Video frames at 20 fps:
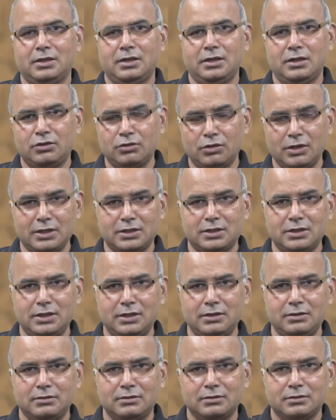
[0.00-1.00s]

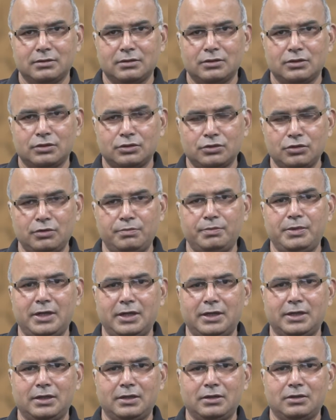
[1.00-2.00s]
Introduction should be
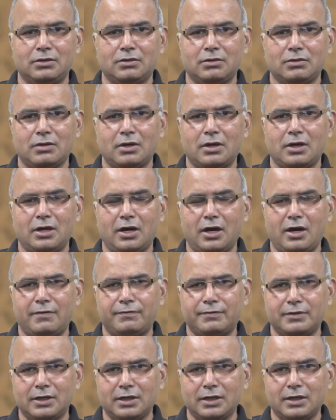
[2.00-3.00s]
written
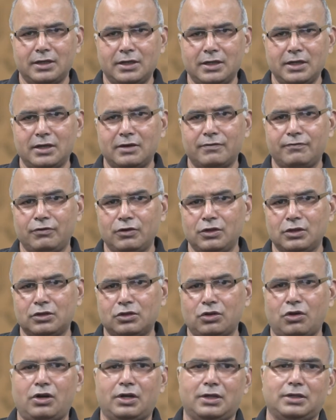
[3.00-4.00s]
after careful
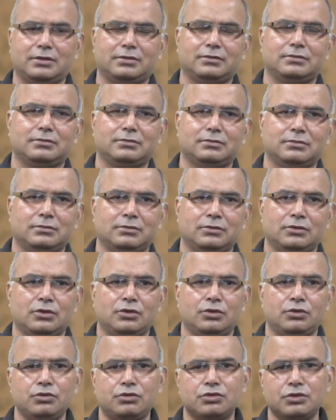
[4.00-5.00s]
thought.
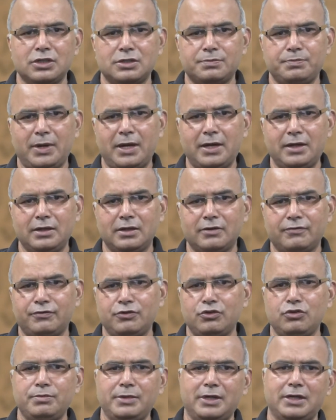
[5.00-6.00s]
You should spend a
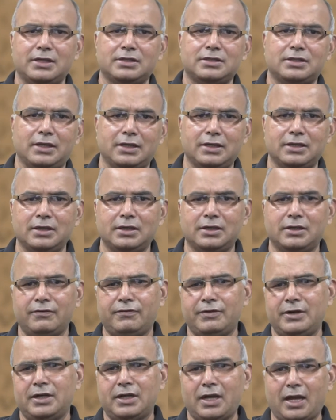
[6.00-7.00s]
few minutes thinking
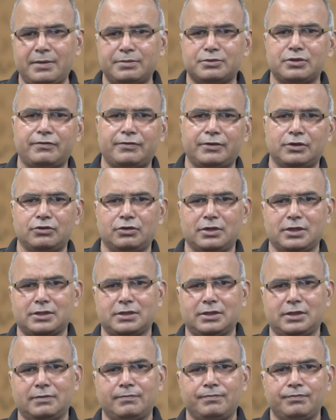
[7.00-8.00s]
different types of
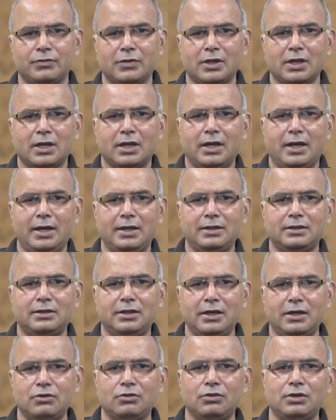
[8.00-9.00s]
introduction, and
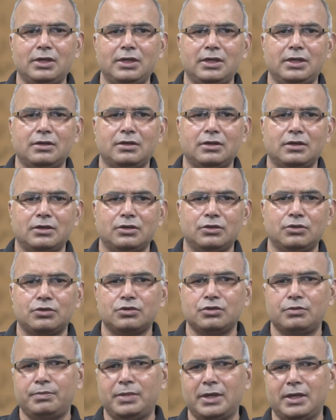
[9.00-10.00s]
then only you
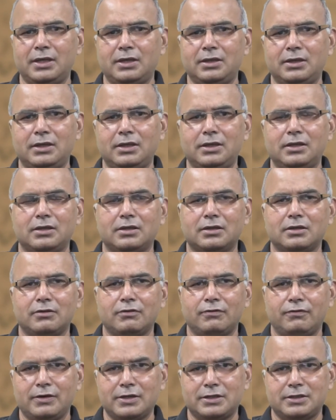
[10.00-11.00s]
should begin the
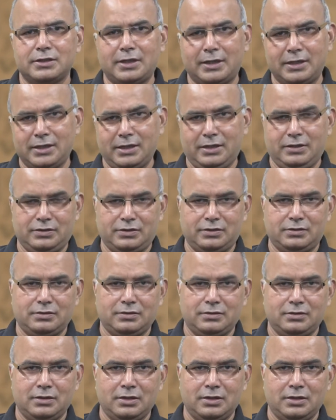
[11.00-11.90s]
first sentence.